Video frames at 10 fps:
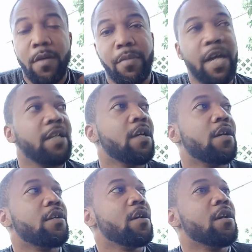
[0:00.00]
But
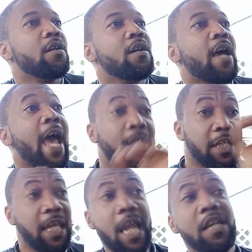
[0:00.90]

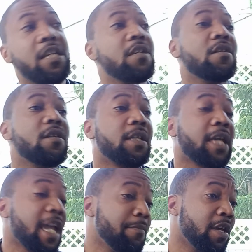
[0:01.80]
Allegheny
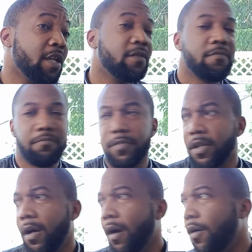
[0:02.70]
came in,
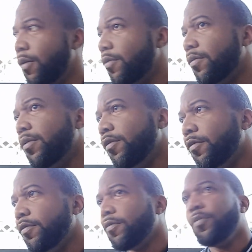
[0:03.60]
oh,
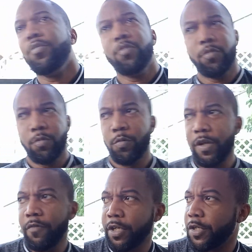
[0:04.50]

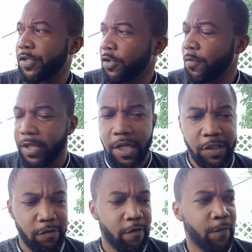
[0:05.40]
we want to sue
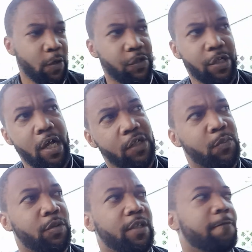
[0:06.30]
because of the reverse stock
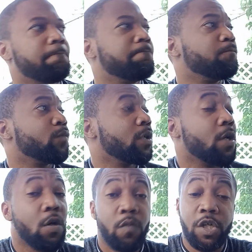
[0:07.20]
split.
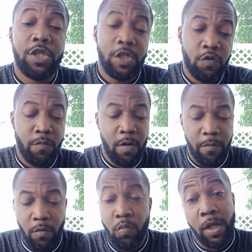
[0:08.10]
Well, just
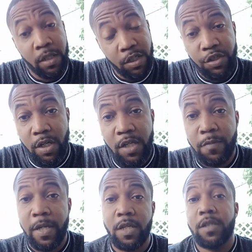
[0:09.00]
remember, when this
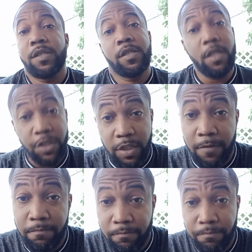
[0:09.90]
judge make her
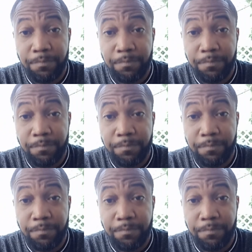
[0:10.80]
decision